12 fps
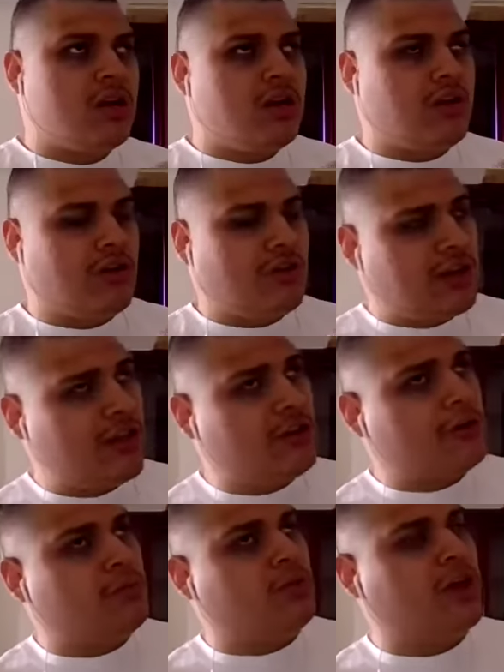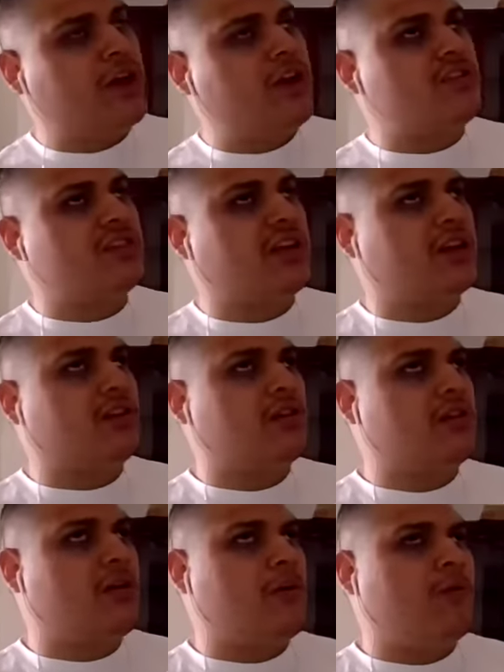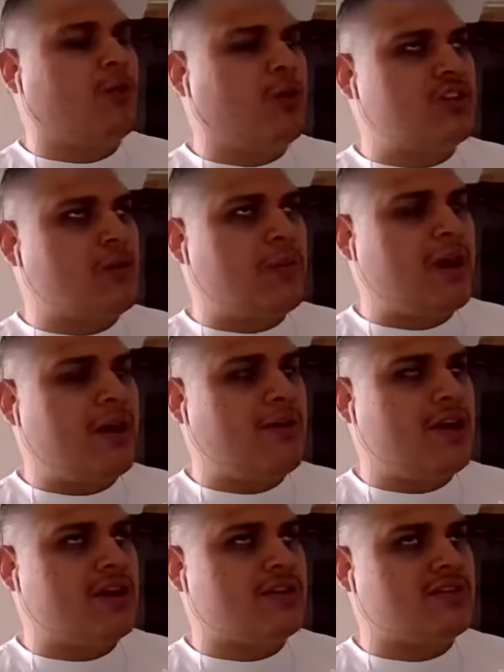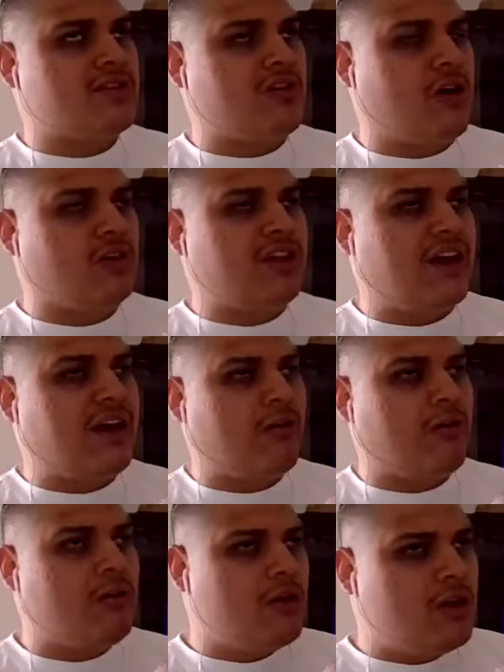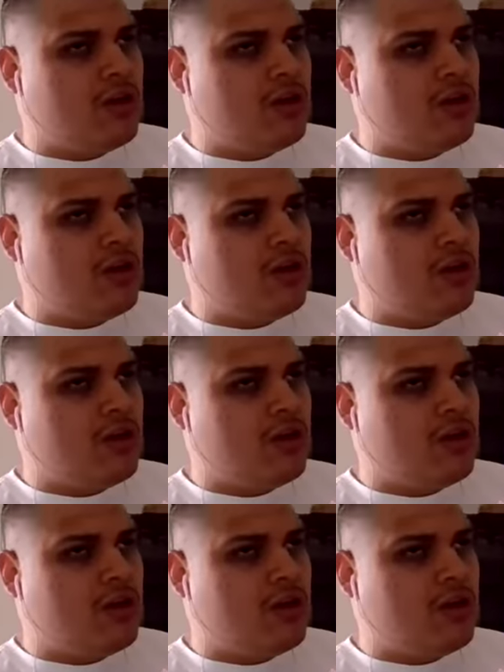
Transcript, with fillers: You know, the other players that, you know, Florentino Perez called out